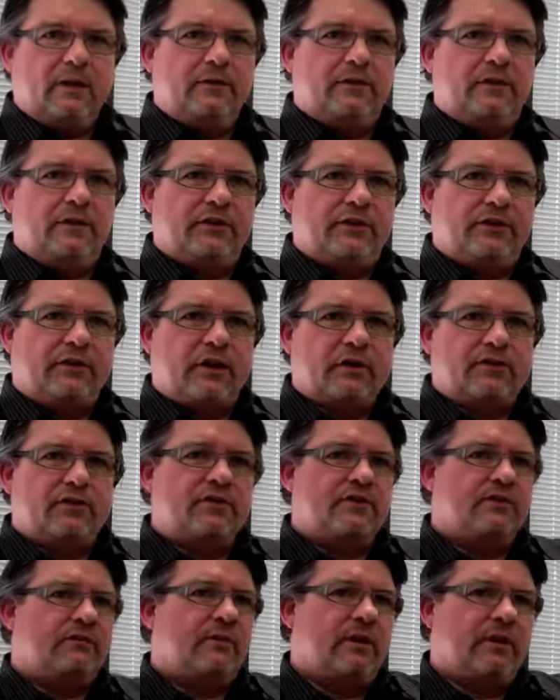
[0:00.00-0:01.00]

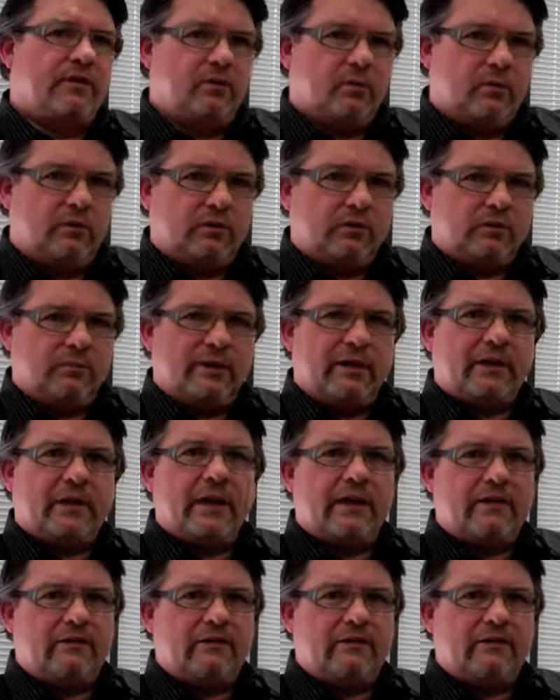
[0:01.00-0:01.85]
discussions around the world about